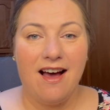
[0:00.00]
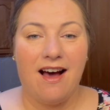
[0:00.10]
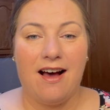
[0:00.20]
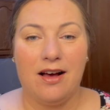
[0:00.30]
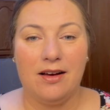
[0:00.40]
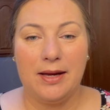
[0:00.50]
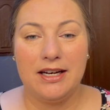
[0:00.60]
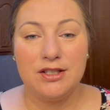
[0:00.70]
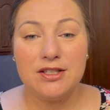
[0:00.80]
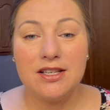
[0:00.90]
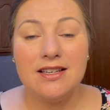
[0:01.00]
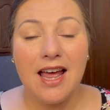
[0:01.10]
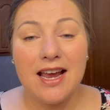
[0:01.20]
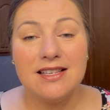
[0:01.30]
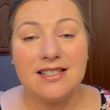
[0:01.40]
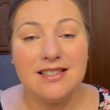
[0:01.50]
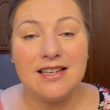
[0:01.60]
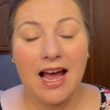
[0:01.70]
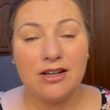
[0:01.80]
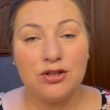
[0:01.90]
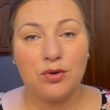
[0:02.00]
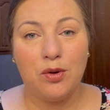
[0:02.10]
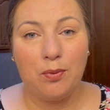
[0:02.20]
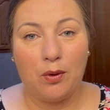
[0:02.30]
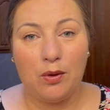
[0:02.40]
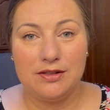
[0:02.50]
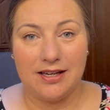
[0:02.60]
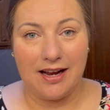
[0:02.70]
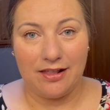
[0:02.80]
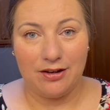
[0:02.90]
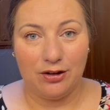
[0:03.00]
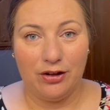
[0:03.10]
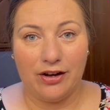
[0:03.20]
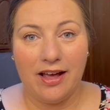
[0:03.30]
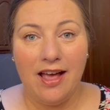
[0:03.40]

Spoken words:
And it's just a nice, natural, pulled together look.